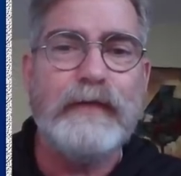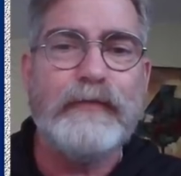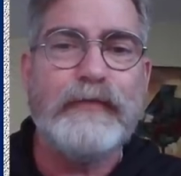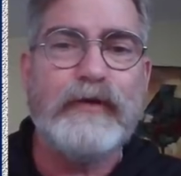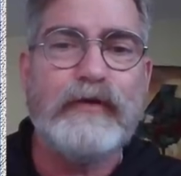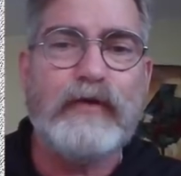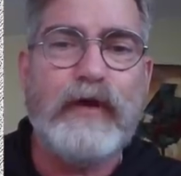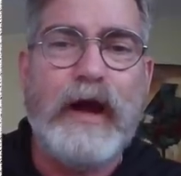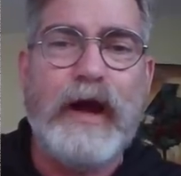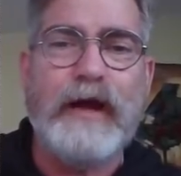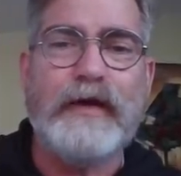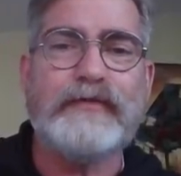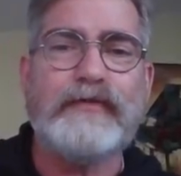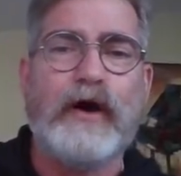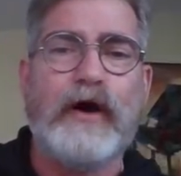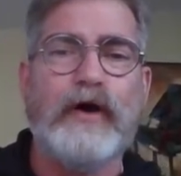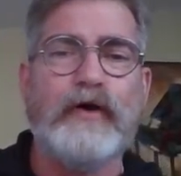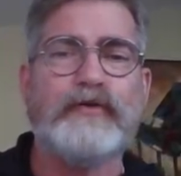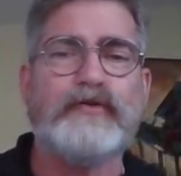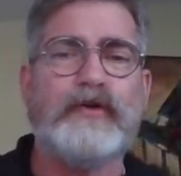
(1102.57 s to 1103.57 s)
Ra has
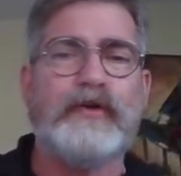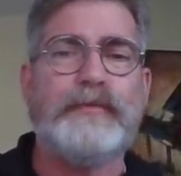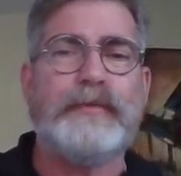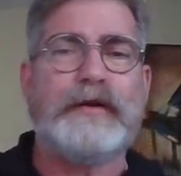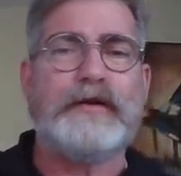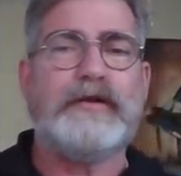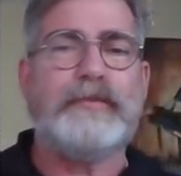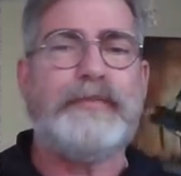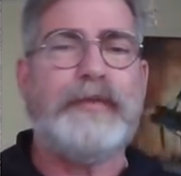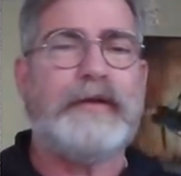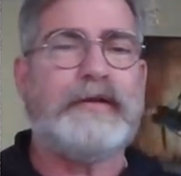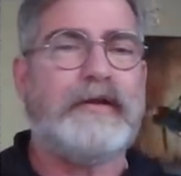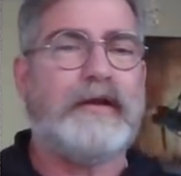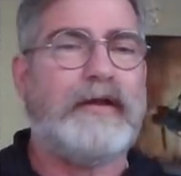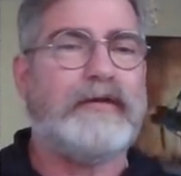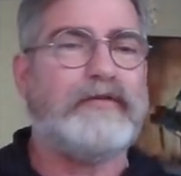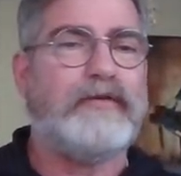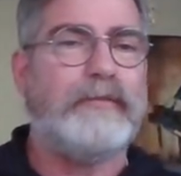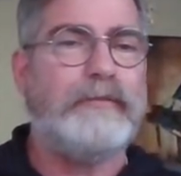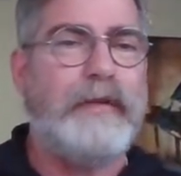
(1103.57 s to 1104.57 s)
also been depicted
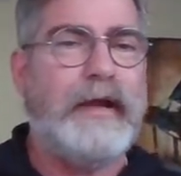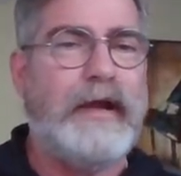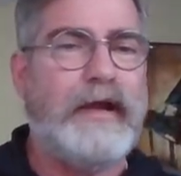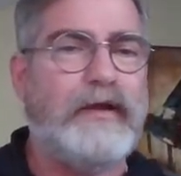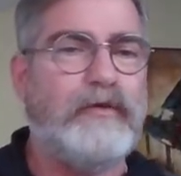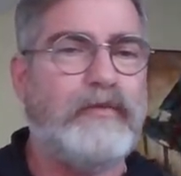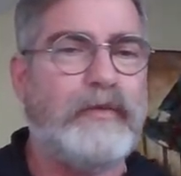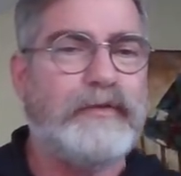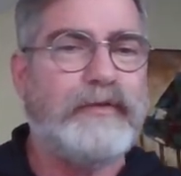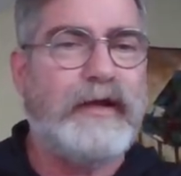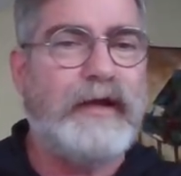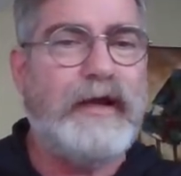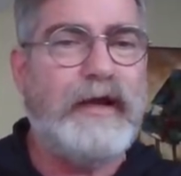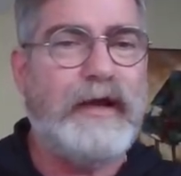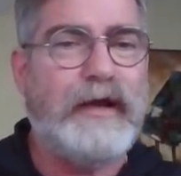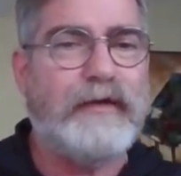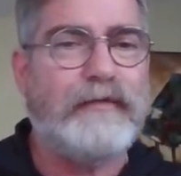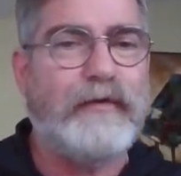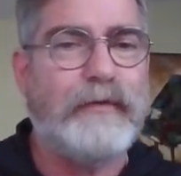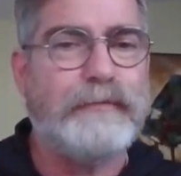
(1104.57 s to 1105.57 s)
as a man with the
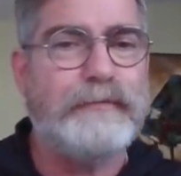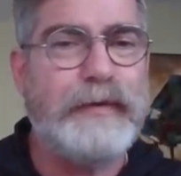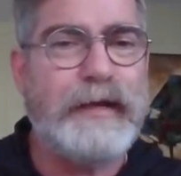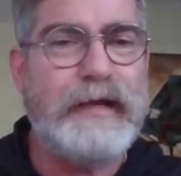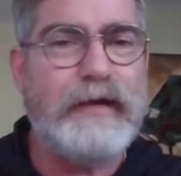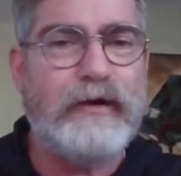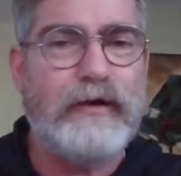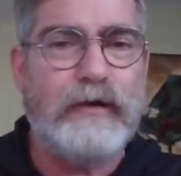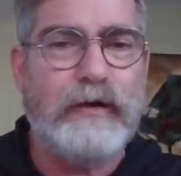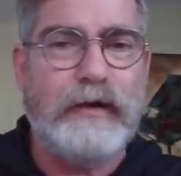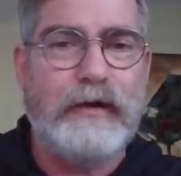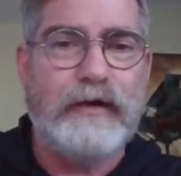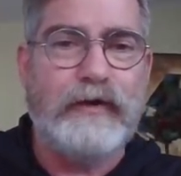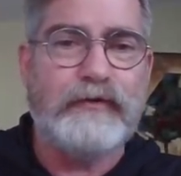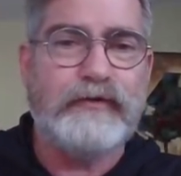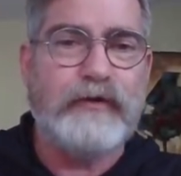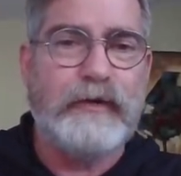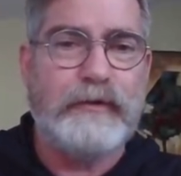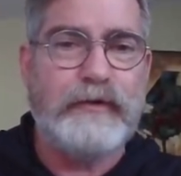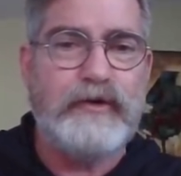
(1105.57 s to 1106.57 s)
head of a beetle,
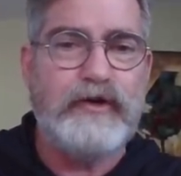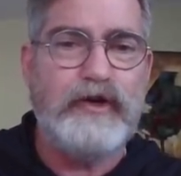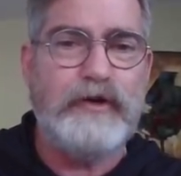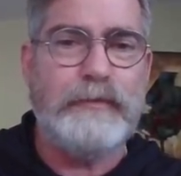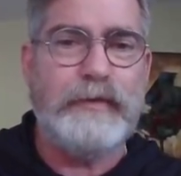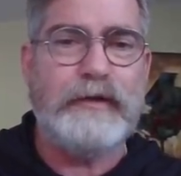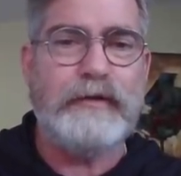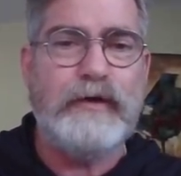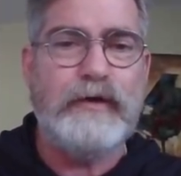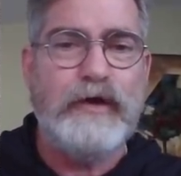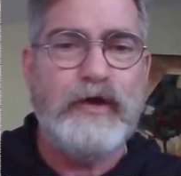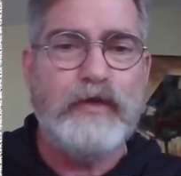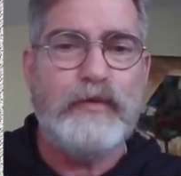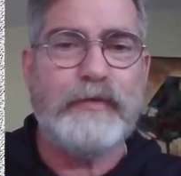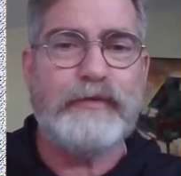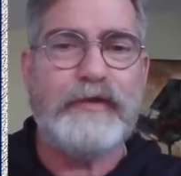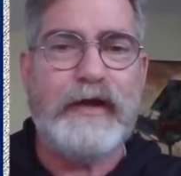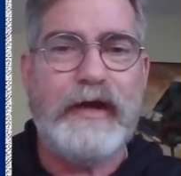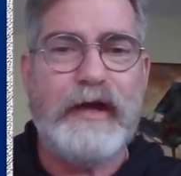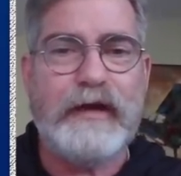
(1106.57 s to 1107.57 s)
also a human
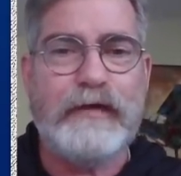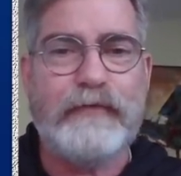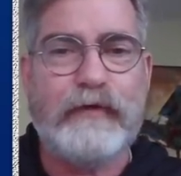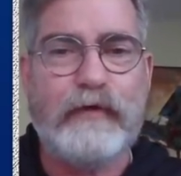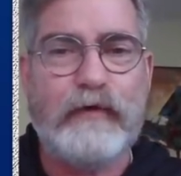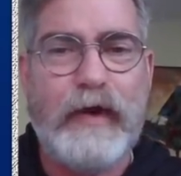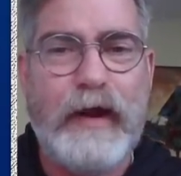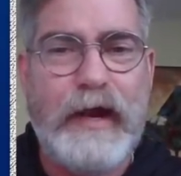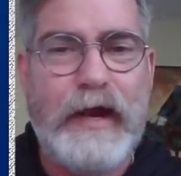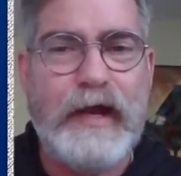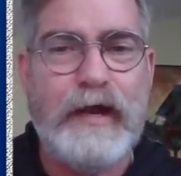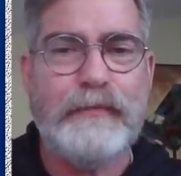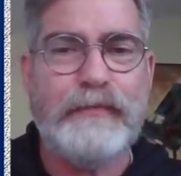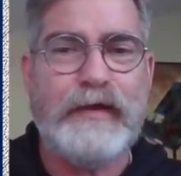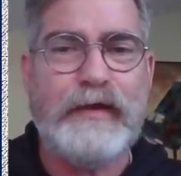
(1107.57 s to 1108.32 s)
with the head of a ram.